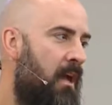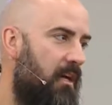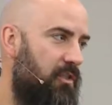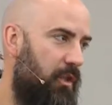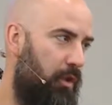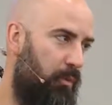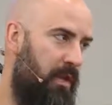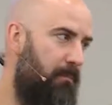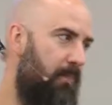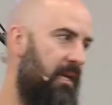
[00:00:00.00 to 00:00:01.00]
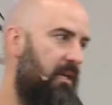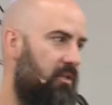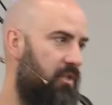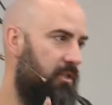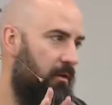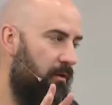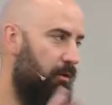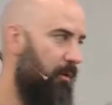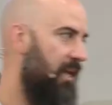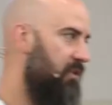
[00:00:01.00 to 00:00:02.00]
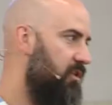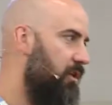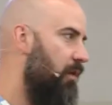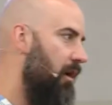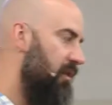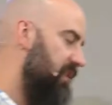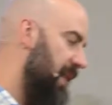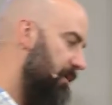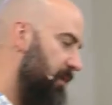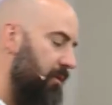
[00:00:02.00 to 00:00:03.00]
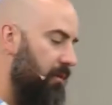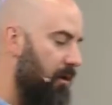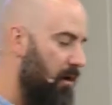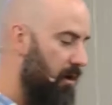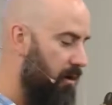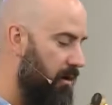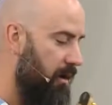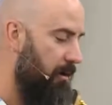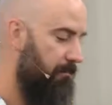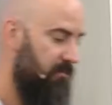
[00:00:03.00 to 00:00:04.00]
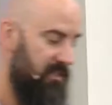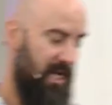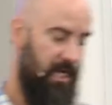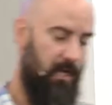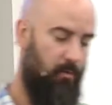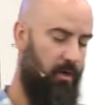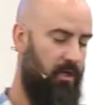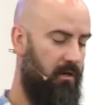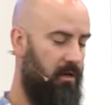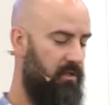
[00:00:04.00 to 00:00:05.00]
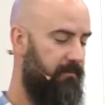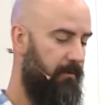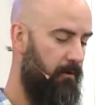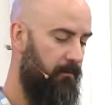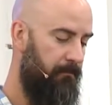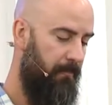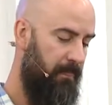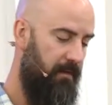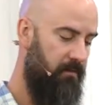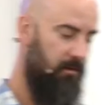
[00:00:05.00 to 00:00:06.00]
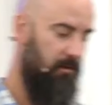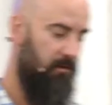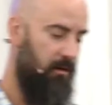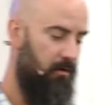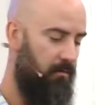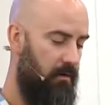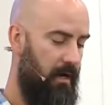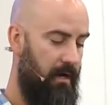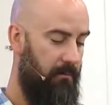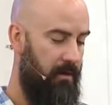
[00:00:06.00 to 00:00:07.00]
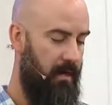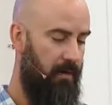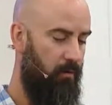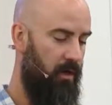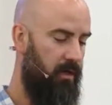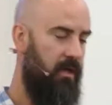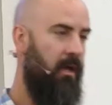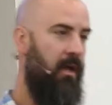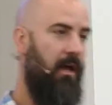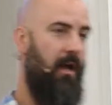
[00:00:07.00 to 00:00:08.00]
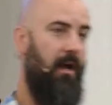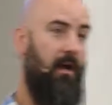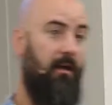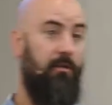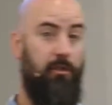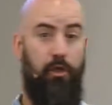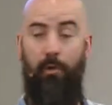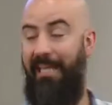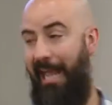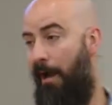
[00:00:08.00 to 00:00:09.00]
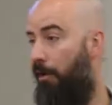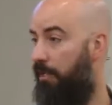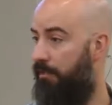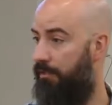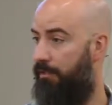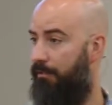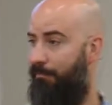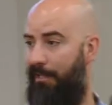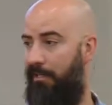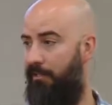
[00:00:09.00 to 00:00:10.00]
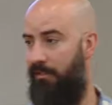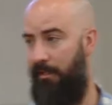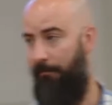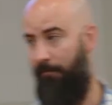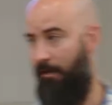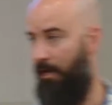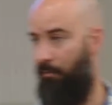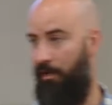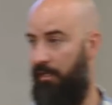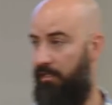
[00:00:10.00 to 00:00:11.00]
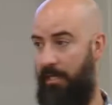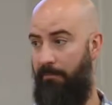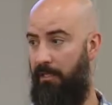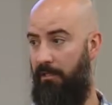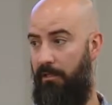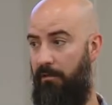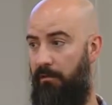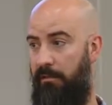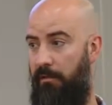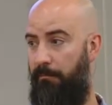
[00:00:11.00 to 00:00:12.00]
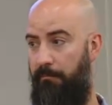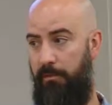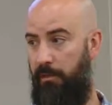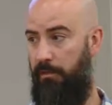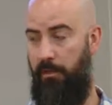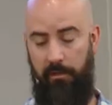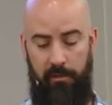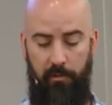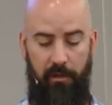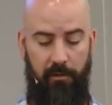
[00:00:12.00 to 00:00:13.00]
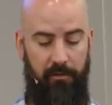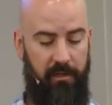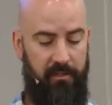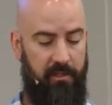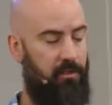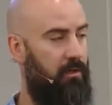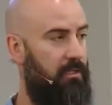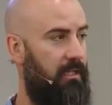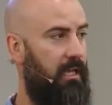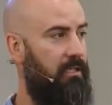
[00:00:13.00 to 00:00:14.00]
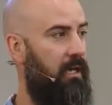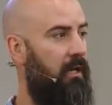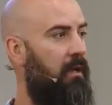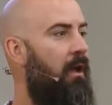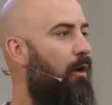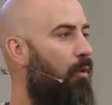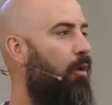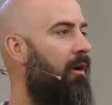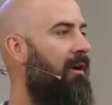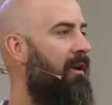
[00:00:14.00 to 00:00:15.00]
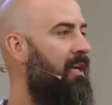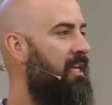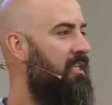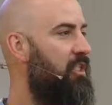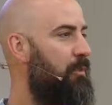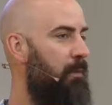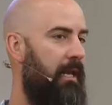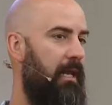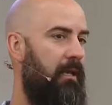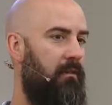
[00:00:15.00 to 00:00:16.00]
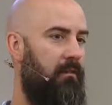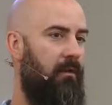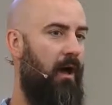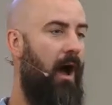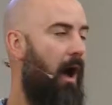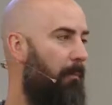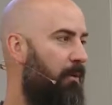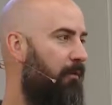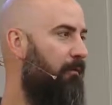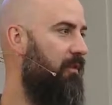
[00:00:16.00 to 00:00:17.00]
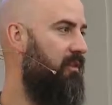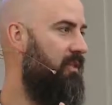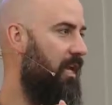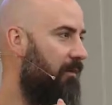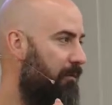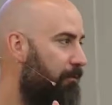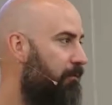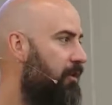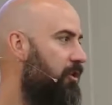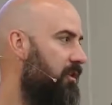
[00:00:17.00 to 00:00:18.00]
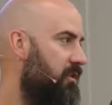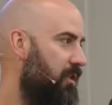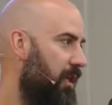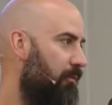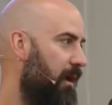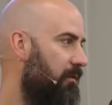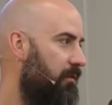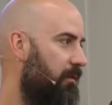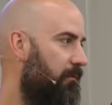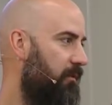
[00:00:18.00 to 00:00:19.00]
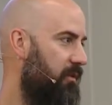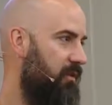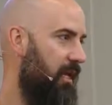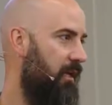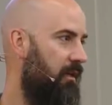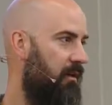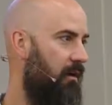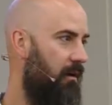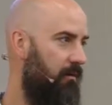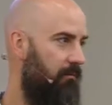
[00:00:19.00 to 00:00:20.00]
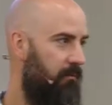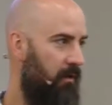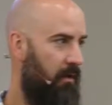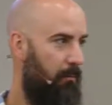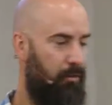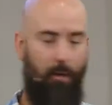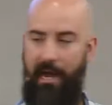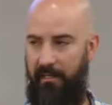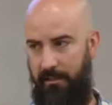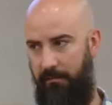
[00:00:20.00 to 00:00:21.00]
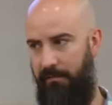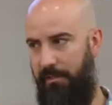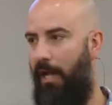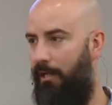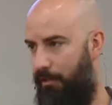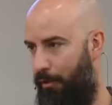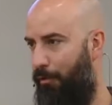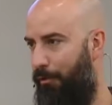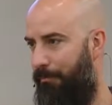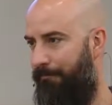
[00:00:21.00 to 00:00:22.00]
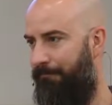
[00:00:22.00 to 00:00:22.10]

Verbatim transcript: Because the three biggest threats to our Sabbath are um, daddy working on his phone, even though uh, I'm not at work, uh, doing errands, because if you're not at work, it's tempting to, to, to, to do the other things that you need to get done, or splitting up for the sake of efficiency rather than for the sake of proactive solitude.